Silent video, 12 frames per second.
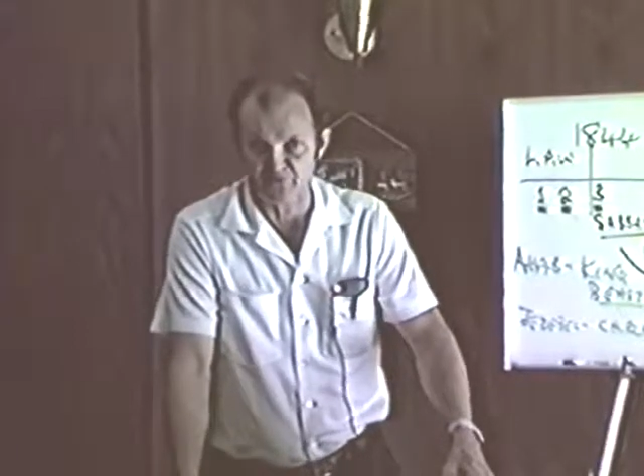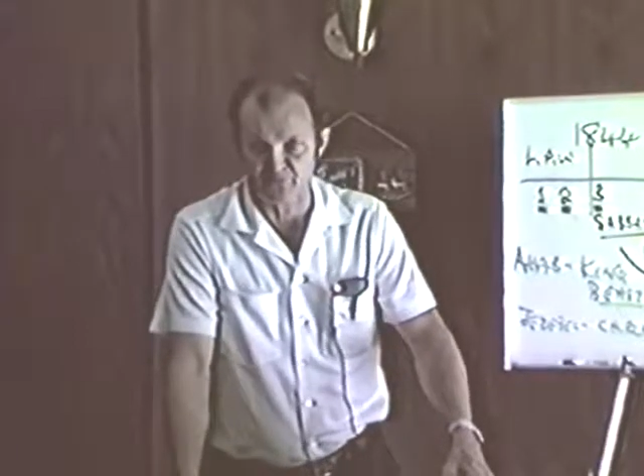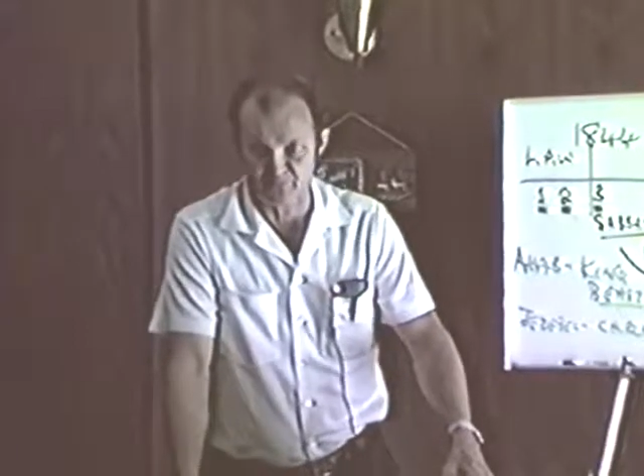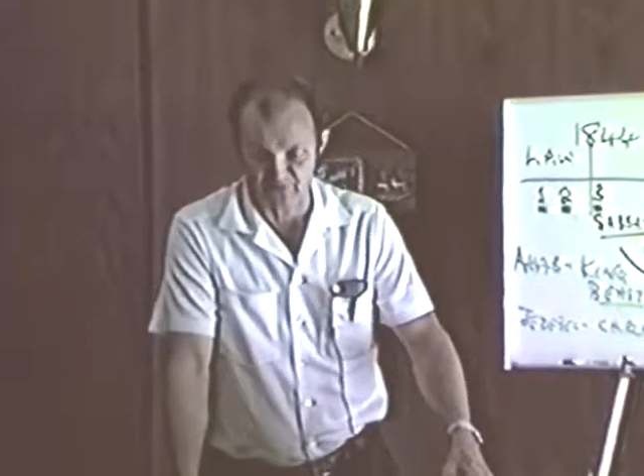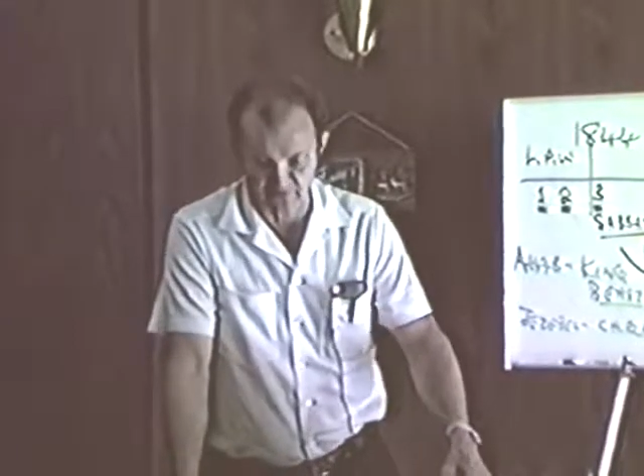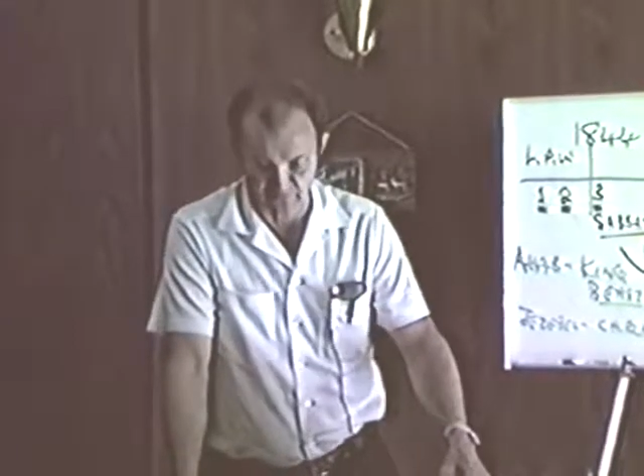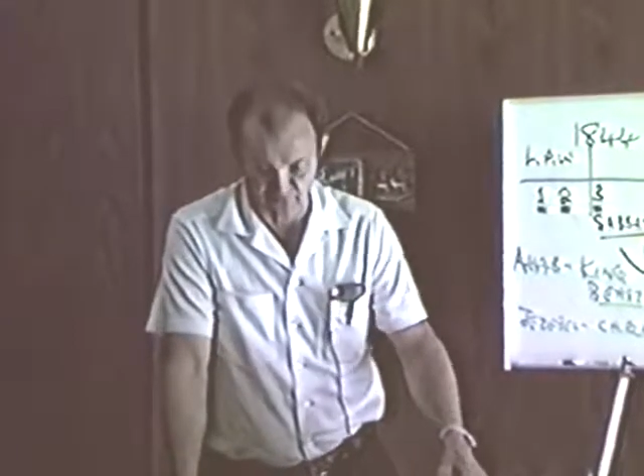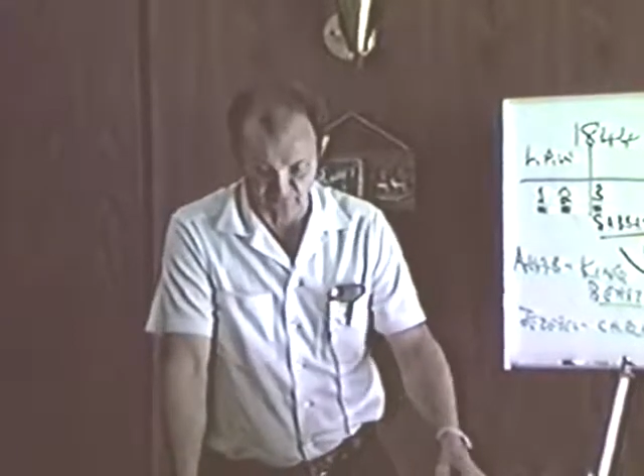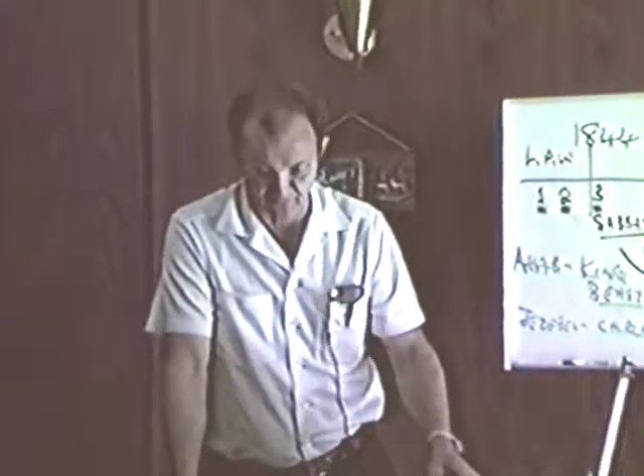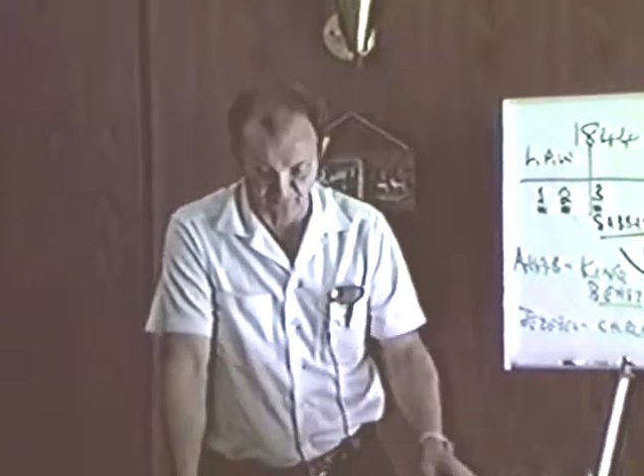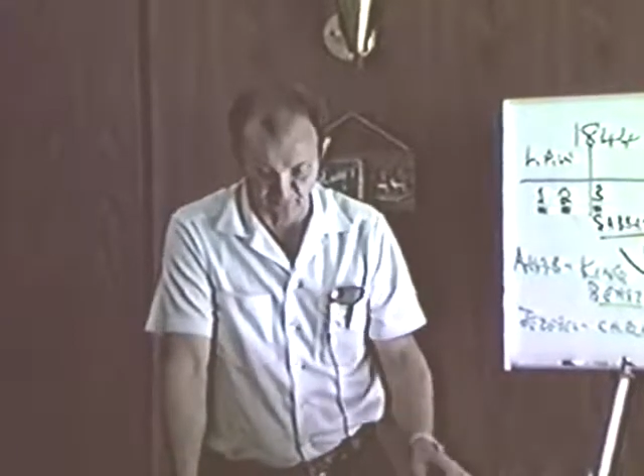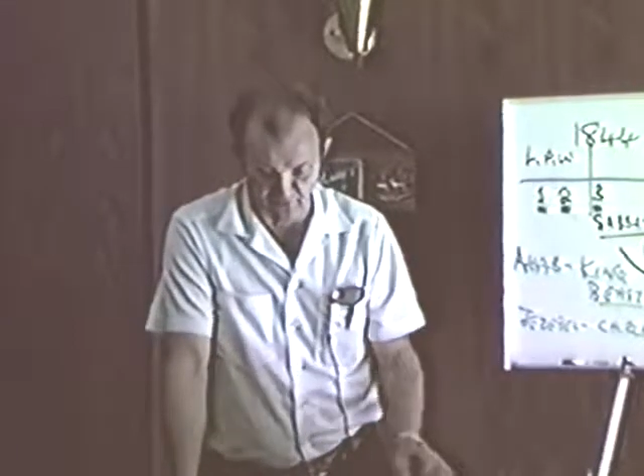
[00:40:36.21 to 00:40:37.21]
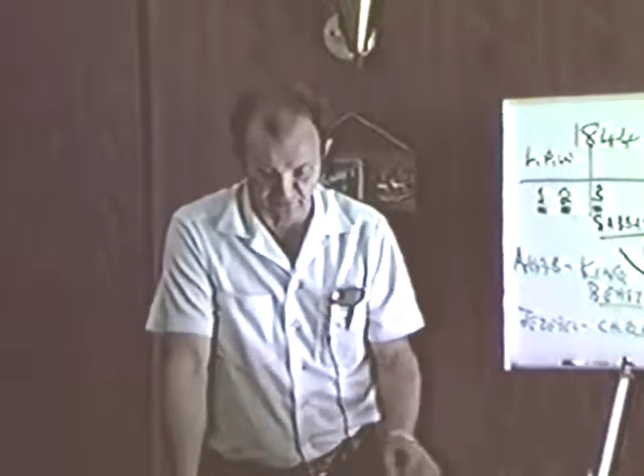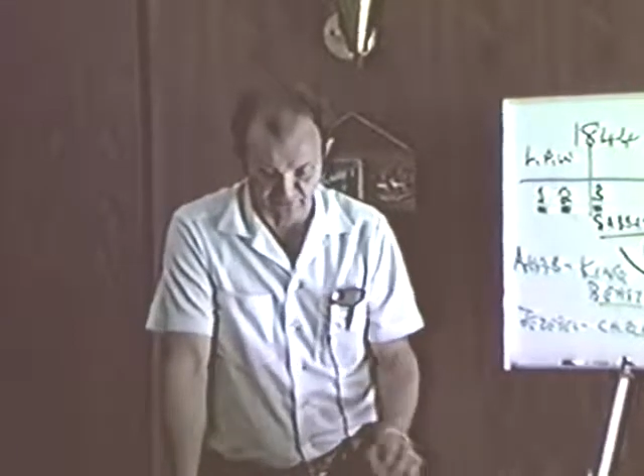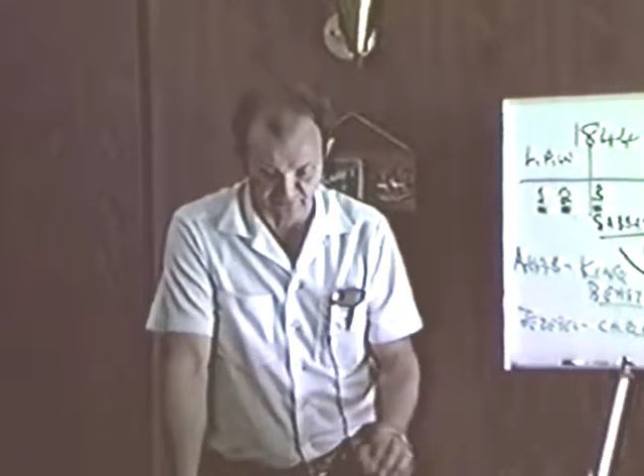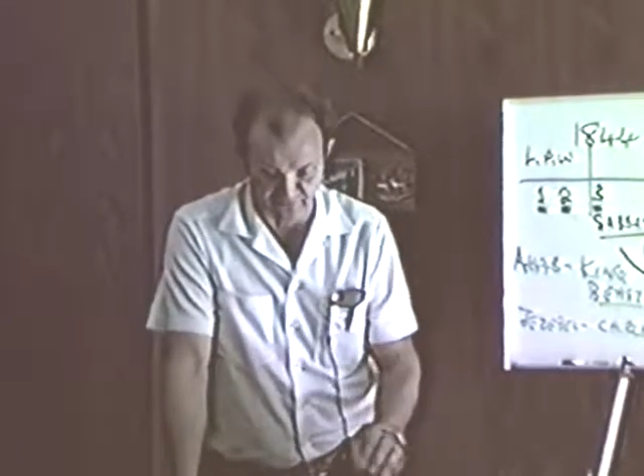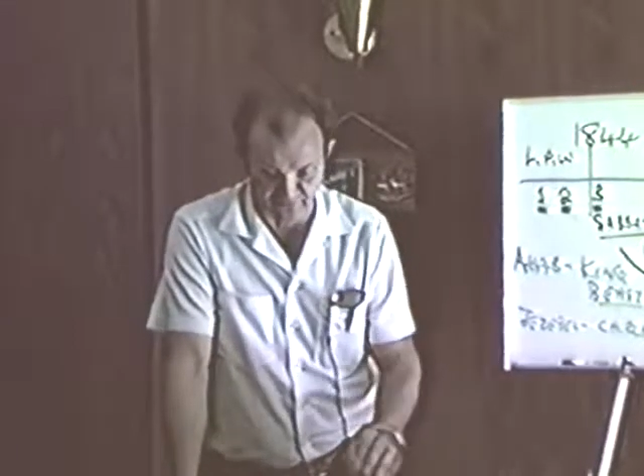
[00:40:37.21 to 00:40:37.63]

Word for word: and to bring him to a point of